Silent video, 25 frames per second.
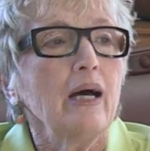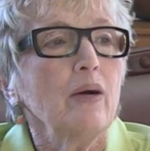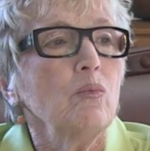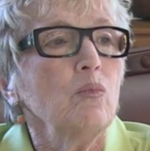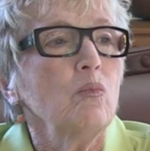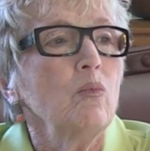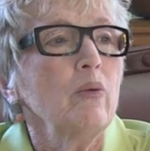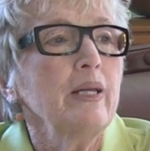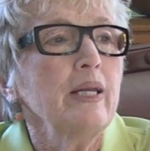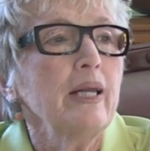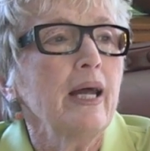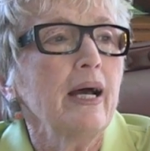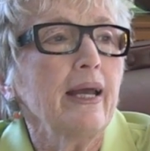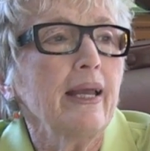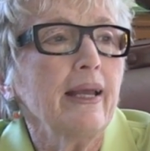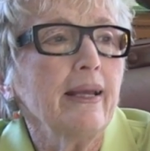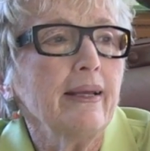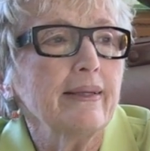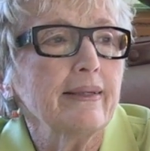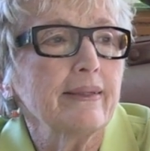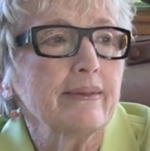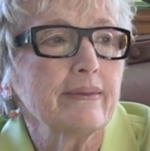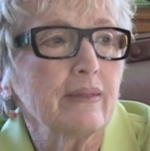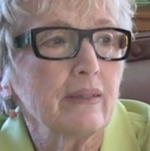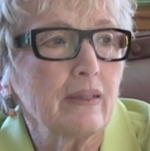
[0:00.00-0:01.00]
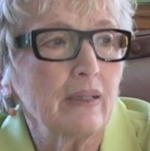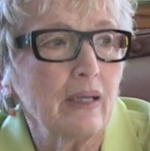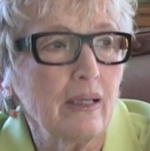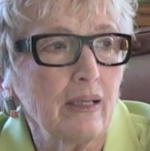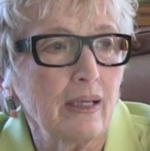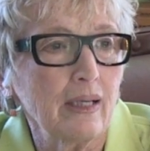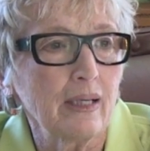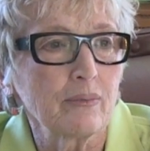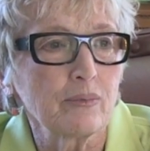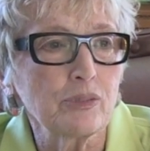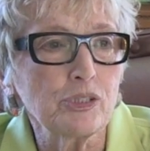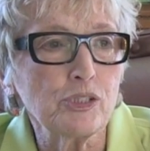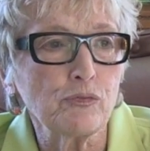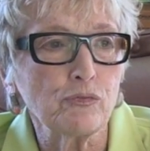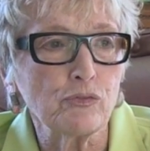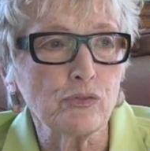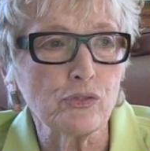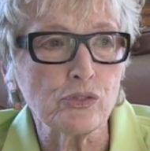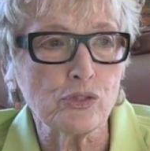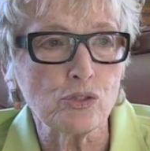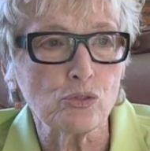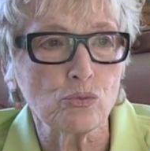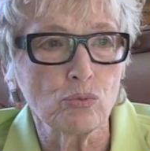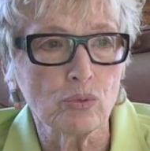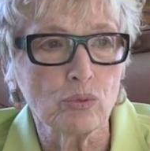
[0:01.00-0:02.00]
When I was first